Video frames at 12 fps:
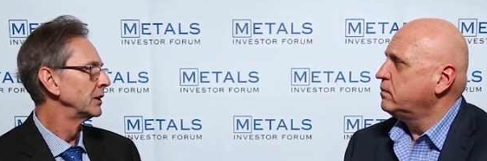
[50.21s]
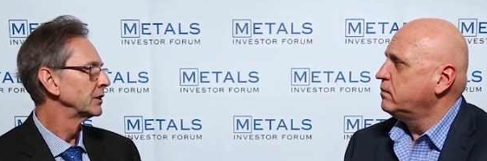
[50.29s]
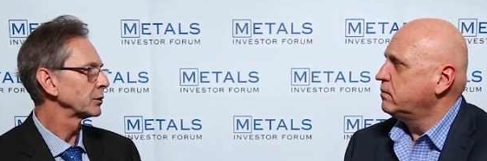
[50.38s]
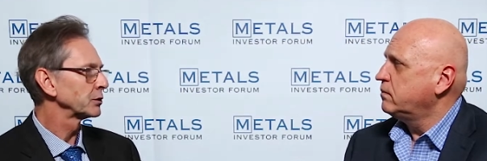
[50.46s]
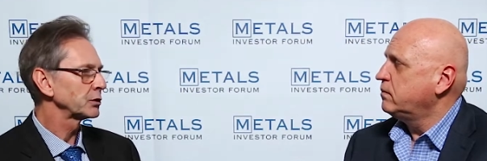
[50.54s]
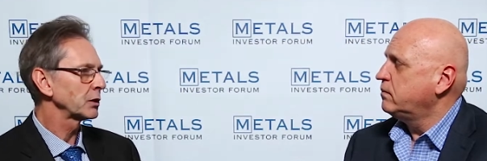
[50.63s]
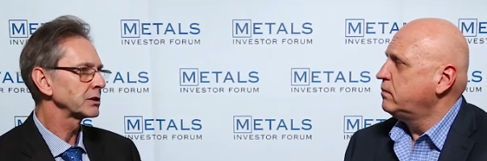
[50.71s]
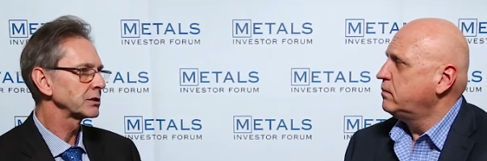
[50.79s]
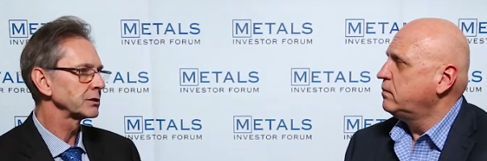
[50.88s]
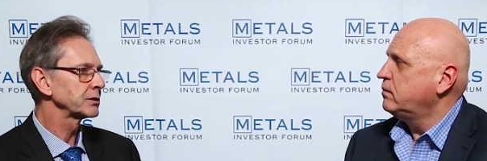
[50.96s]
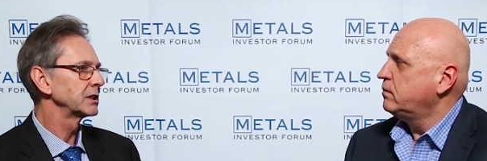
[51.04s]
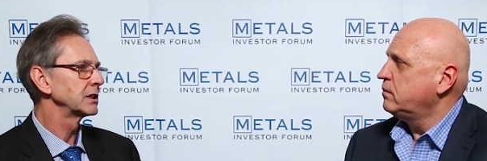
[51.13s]
Speaker 1: So
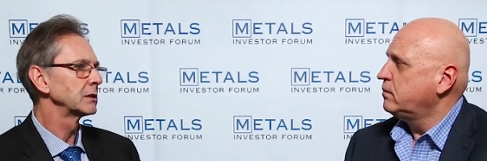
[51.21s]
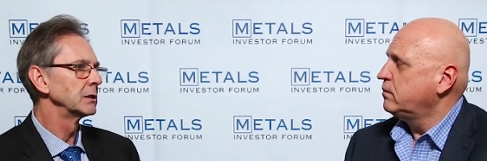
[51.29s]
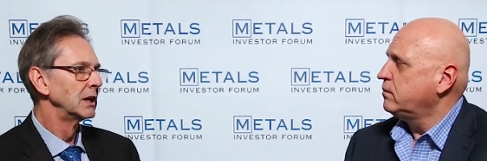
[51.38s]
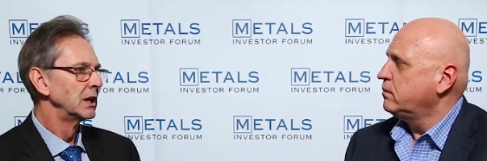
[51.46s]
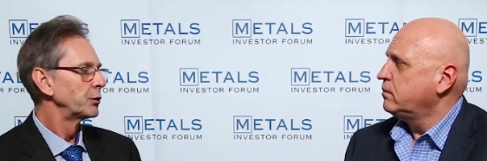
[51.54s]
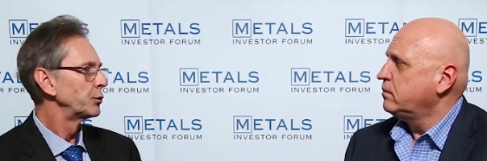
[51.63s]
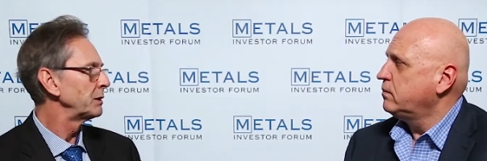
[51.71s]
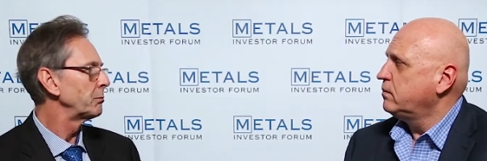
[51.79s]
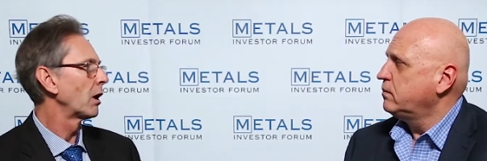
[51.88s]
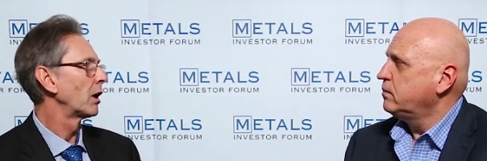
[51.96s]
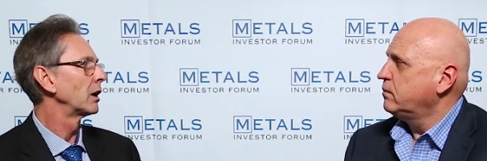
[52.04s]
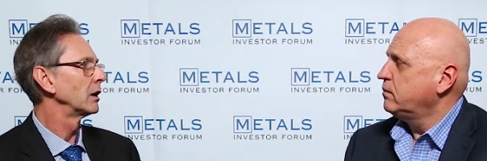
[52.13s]
structural steel,
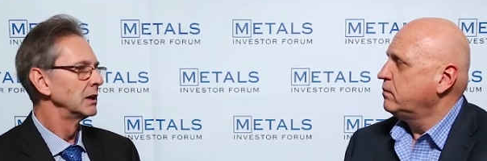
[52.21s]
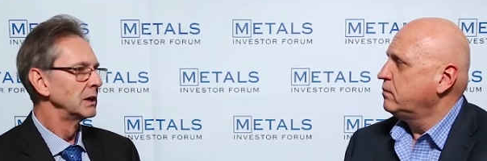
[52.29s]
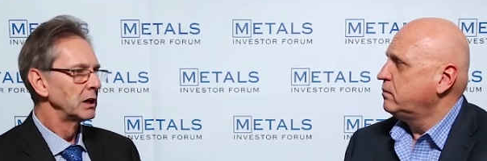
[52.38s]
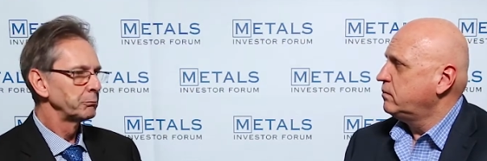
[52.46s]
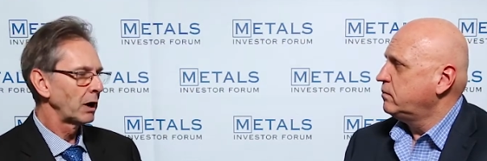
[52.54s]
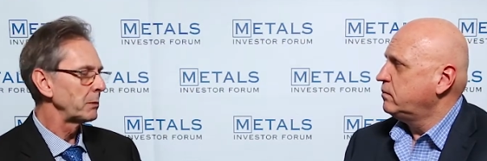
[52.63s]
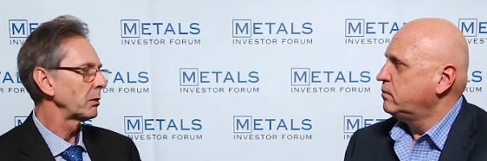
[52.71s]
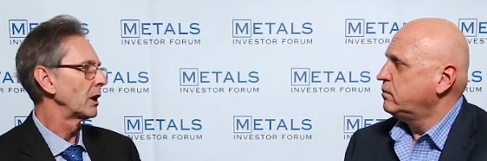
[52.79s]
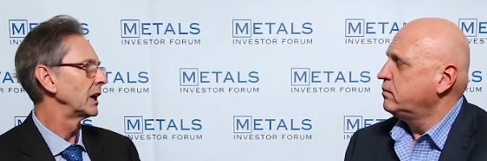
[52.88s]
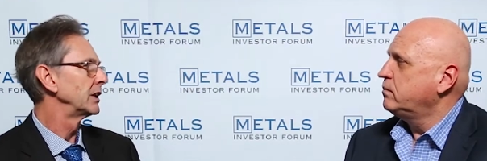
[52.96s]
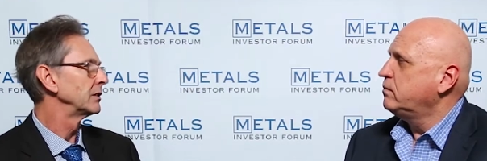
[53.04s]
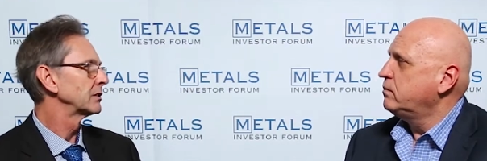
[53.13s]
rebar,
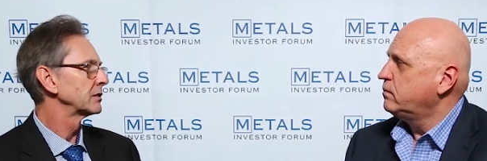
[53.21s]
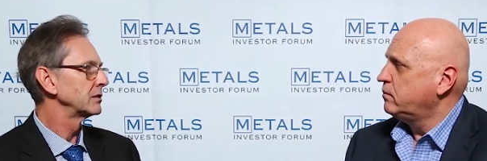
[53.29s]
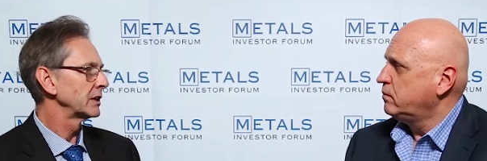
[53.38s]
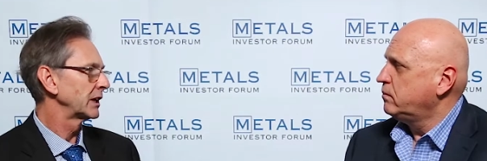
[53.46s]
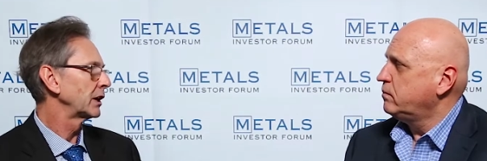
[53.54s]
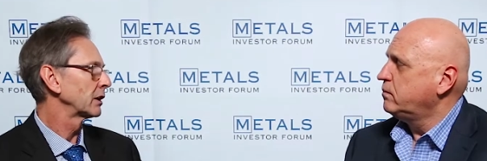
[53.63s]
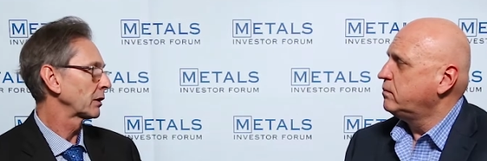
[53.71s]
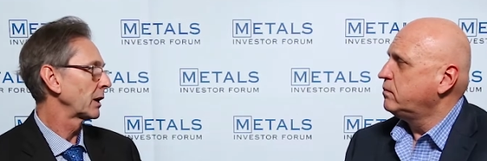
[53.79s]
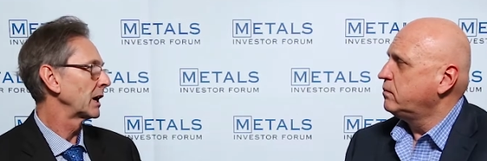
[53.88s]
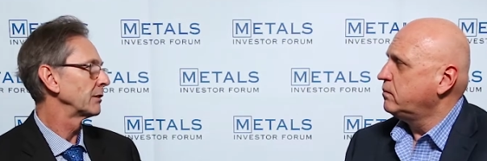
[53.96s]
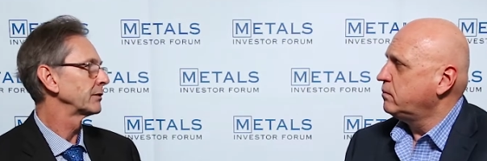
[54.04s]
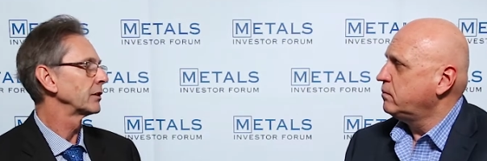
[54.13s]
pipelines, jet
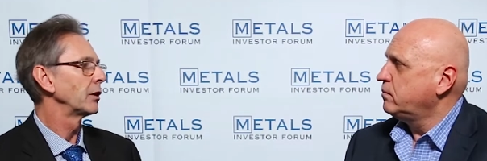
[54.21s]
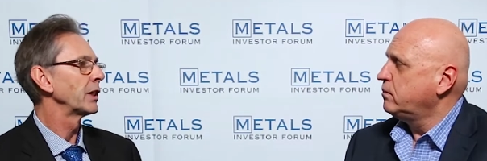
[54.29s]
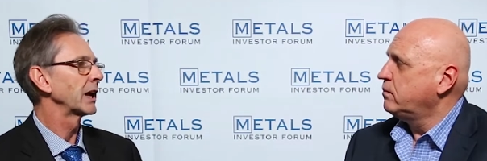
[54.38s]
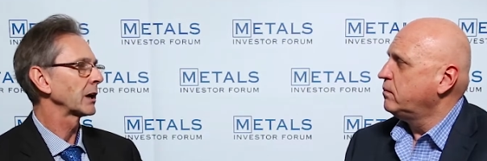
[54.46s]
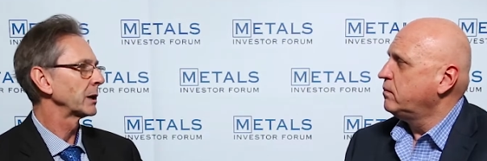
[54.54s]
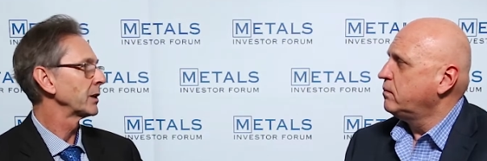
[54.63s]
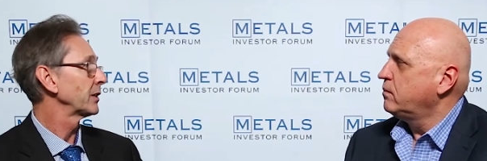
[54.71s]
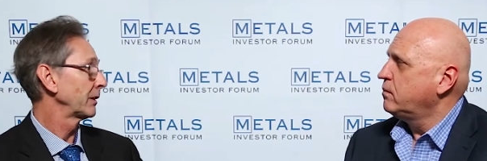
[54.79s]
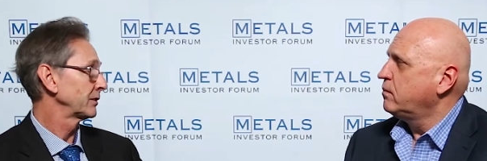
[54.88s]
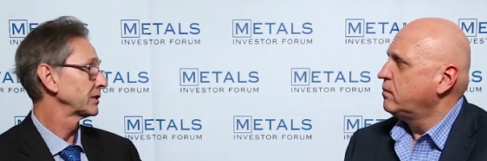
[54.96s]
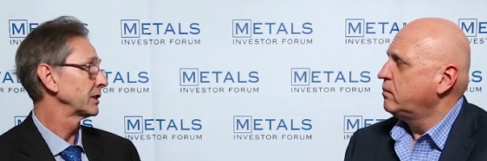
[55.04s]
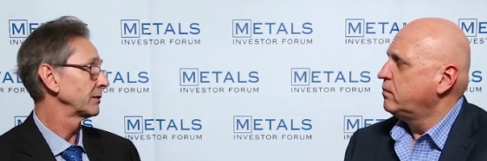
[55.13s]
aircraft, all that kind of
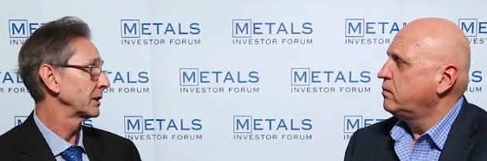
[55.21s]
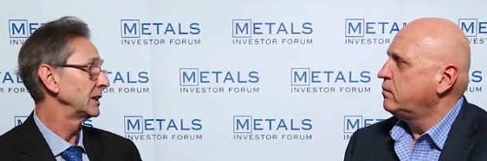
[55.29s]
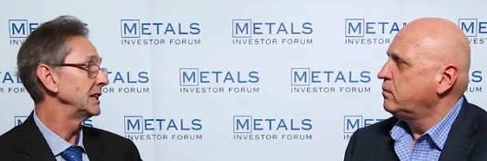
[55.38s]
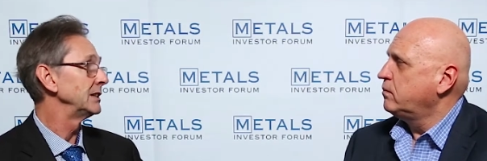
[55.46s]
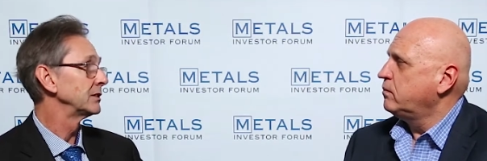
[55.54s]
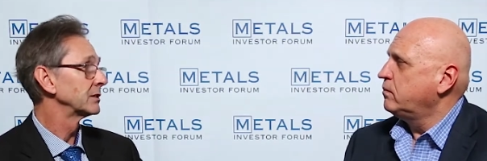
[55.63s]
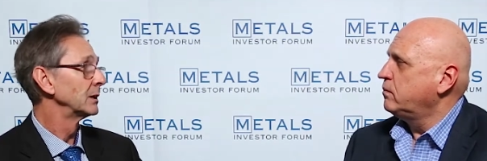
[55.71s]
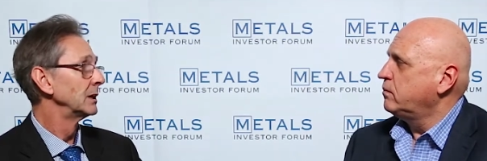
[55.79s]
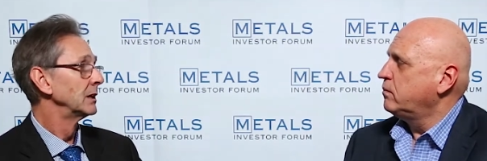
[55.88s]
stuff, stuff that needs